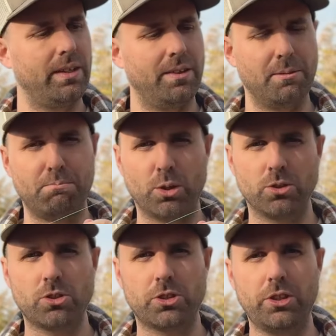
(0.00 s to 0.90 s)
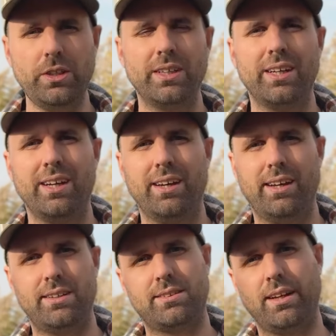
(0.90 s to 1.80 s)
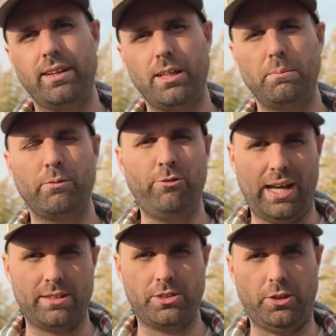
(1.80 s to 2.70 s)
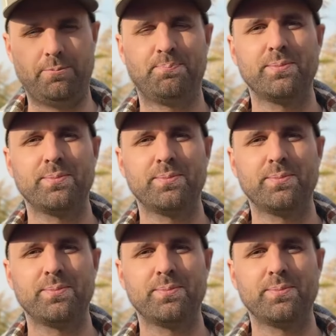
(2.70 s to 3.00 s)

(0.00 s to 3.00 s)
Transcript: the Monster, is a little bit faster.